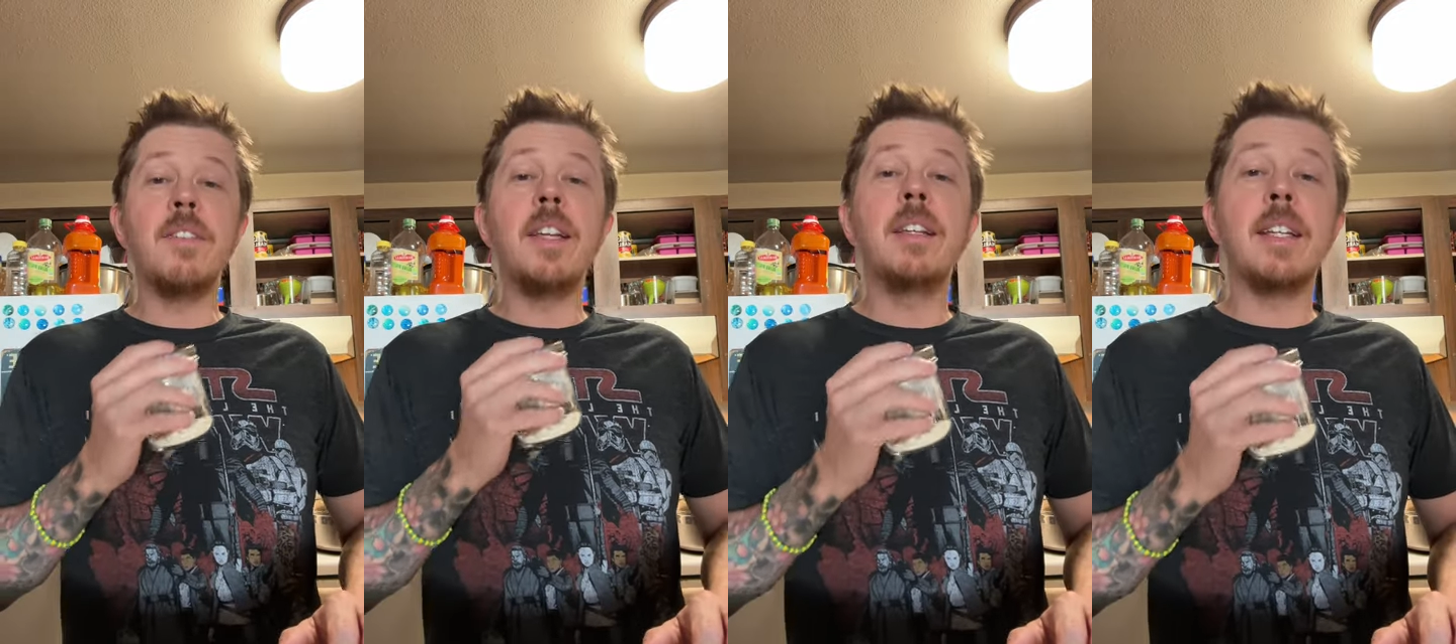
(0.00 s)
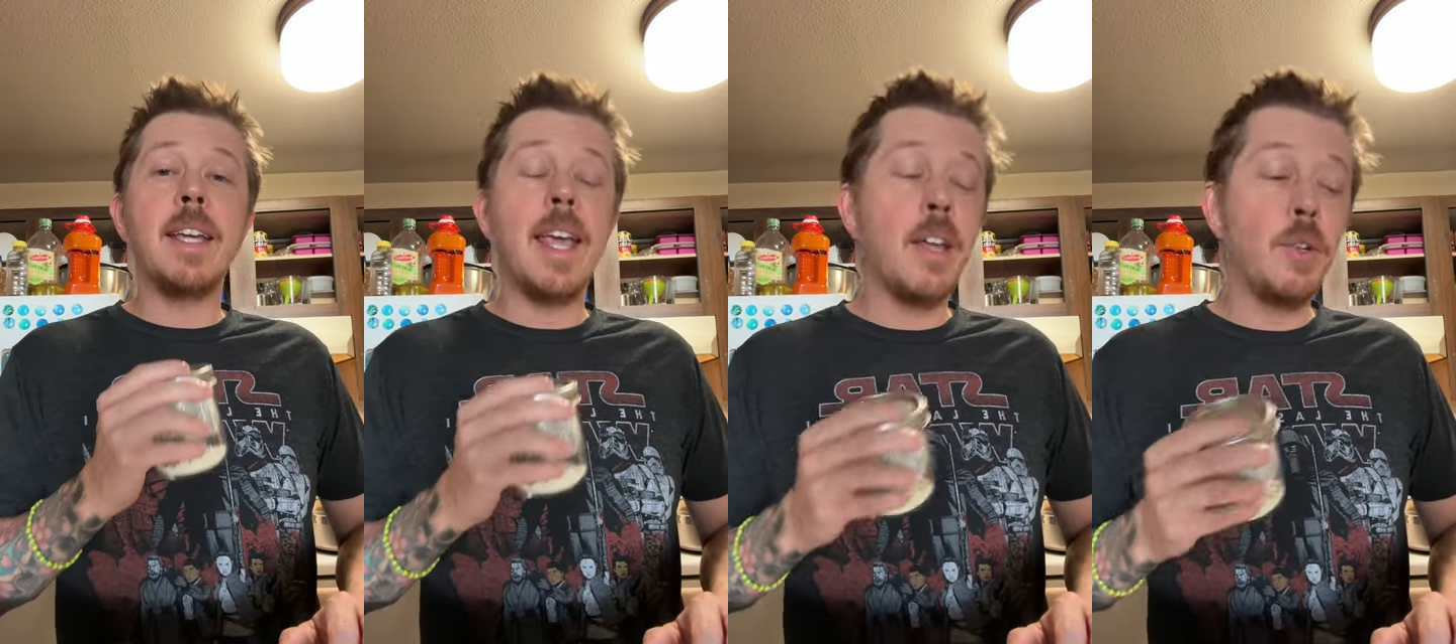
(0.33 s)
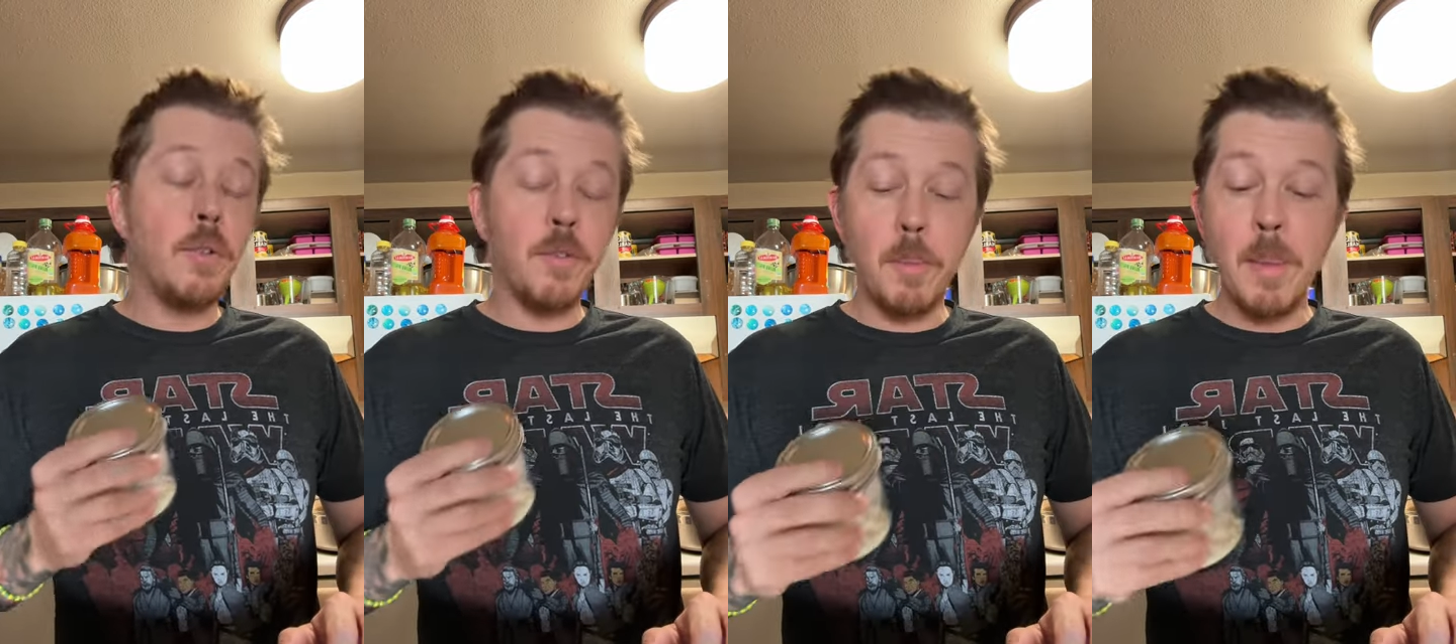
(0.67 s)
healing candle
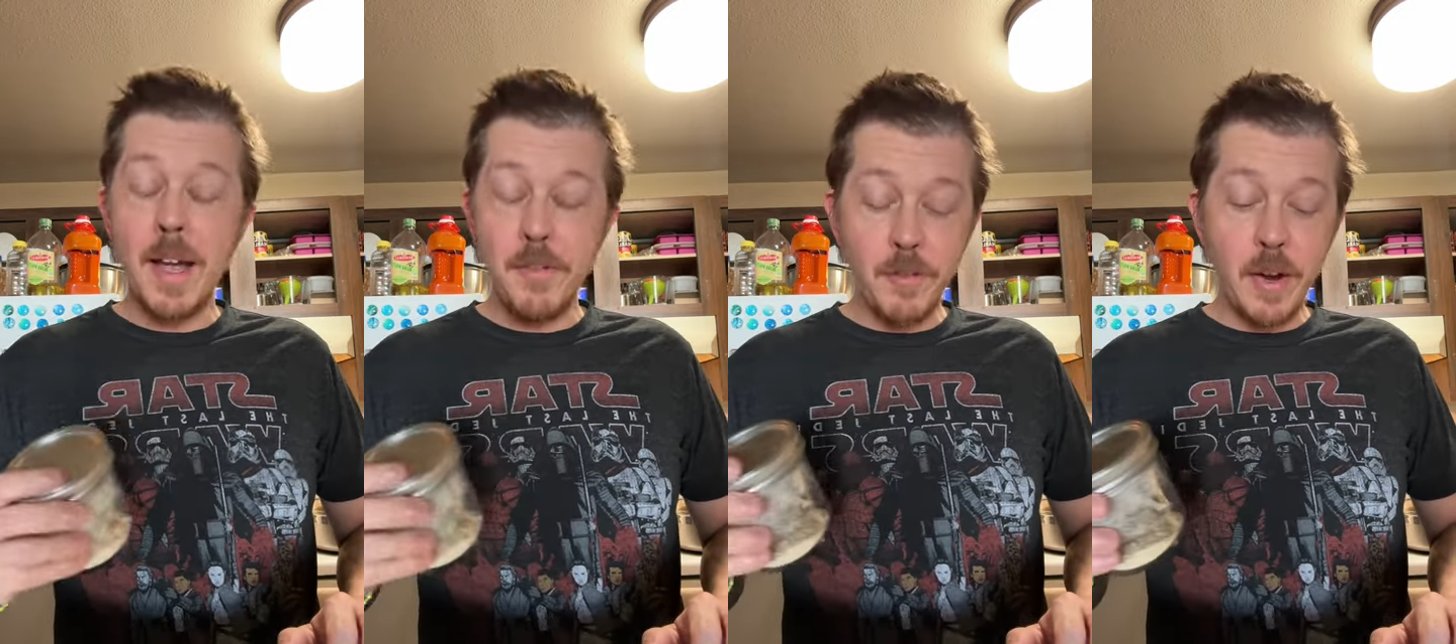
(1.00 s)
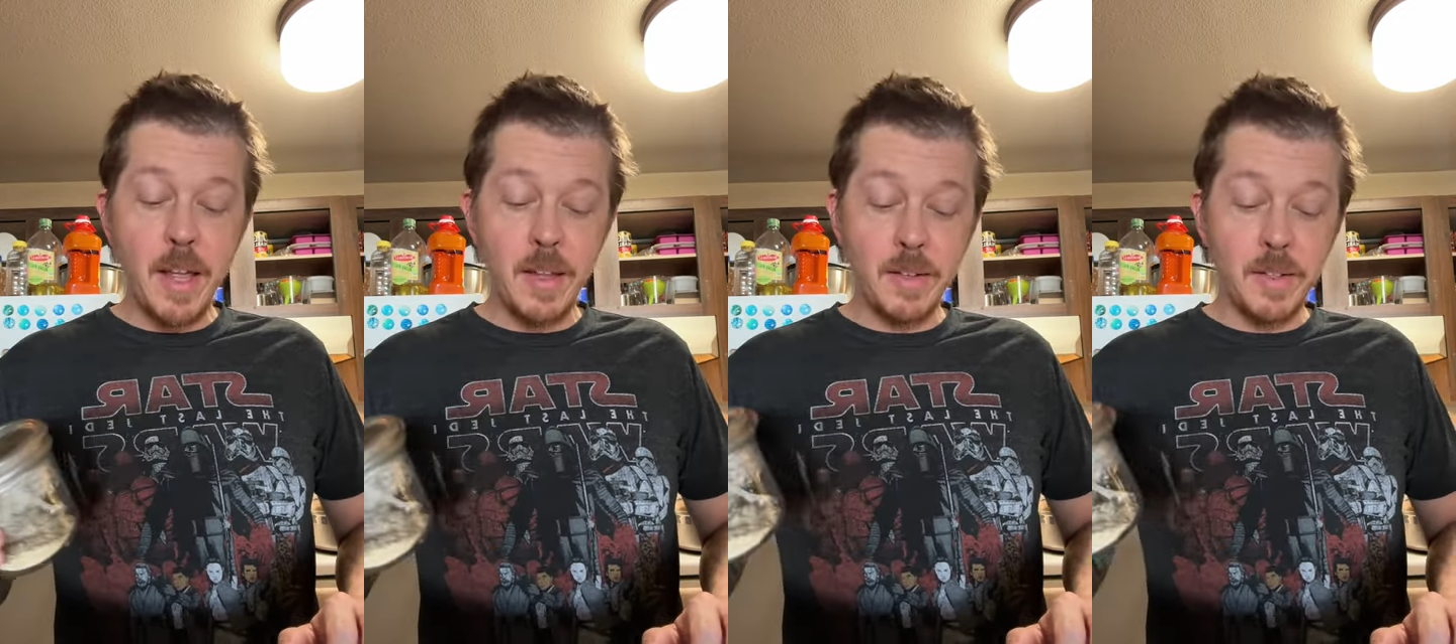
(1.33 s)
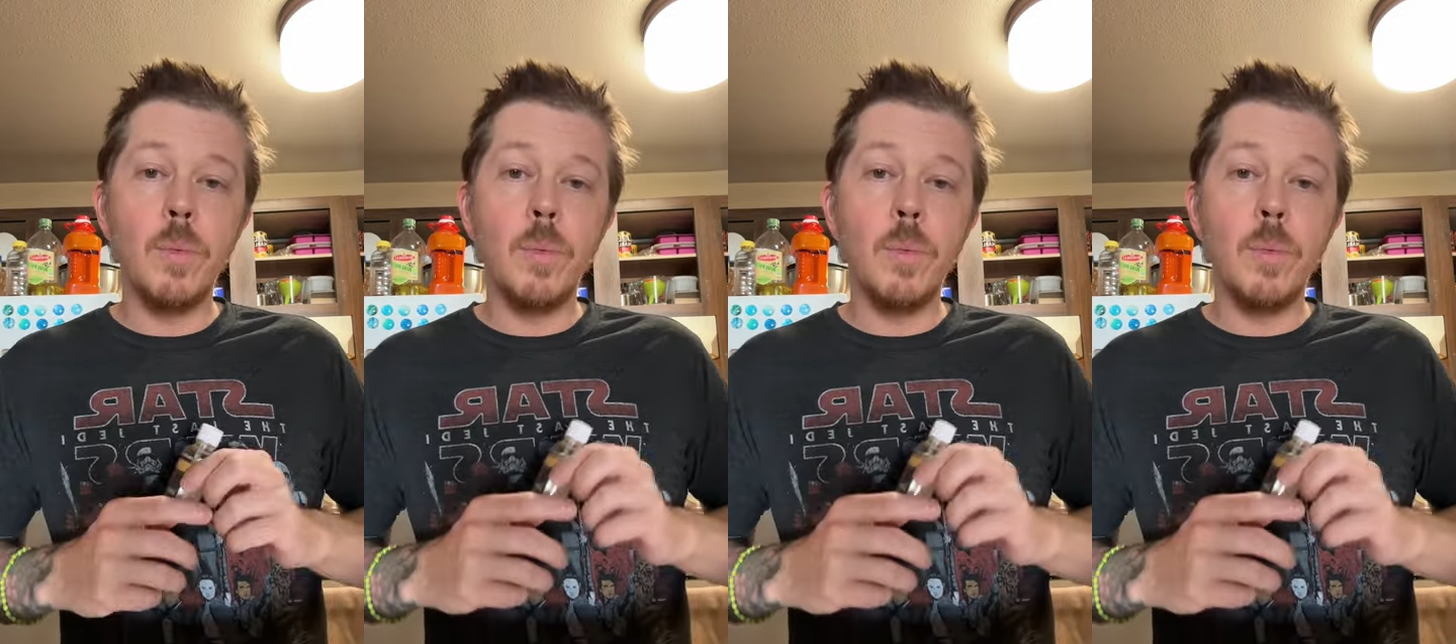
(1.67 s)
for my friend.